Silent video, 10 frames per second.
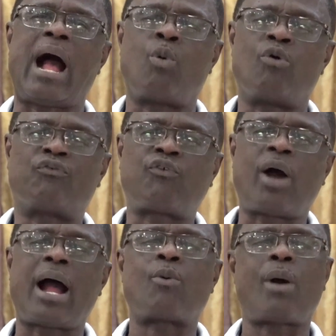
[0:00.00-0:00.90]
I will
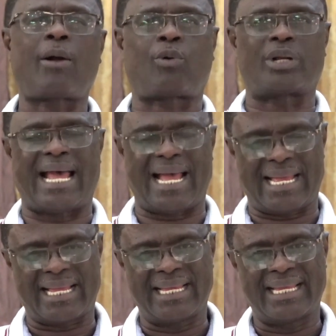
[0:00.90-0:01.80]
for our work or
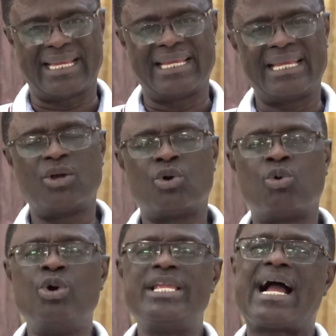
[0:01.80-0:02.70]
die.
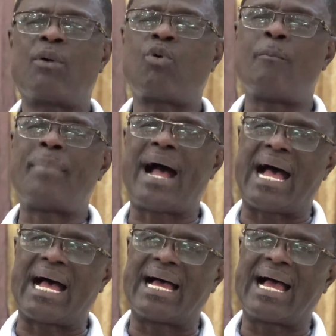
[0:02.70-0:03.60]
Unya wo
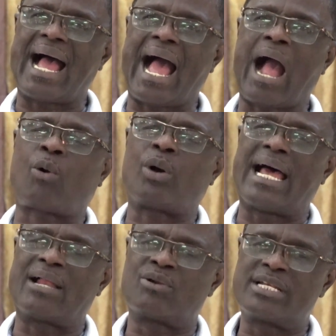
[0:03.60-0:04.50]
ba
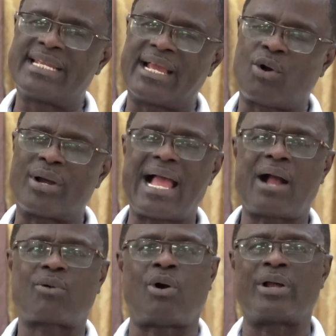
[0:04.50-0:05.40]
akwala no de
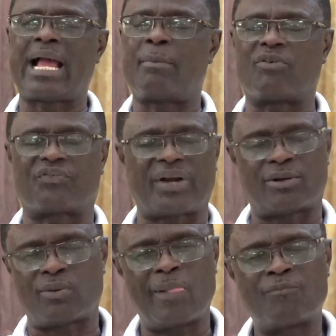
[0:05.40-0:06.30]
oya
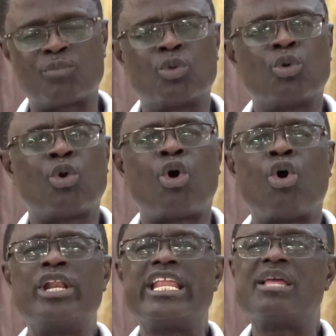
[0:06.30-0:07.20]
bofra no
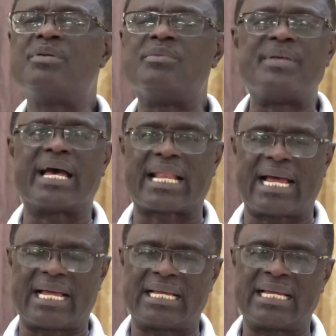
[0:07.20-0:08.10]
oni
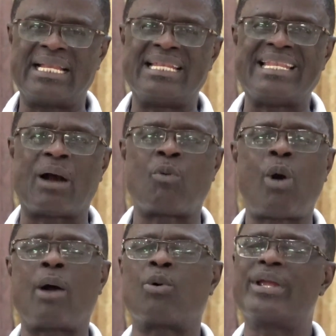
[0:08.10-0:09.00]
bibiara na
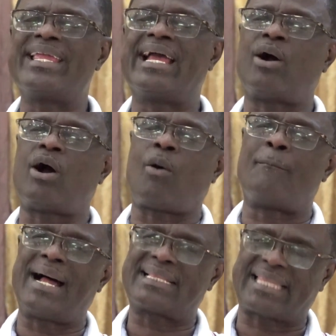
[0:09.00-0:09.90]
wo a wo ye
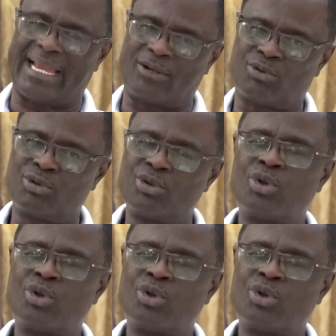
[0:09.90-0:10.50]
oba tan no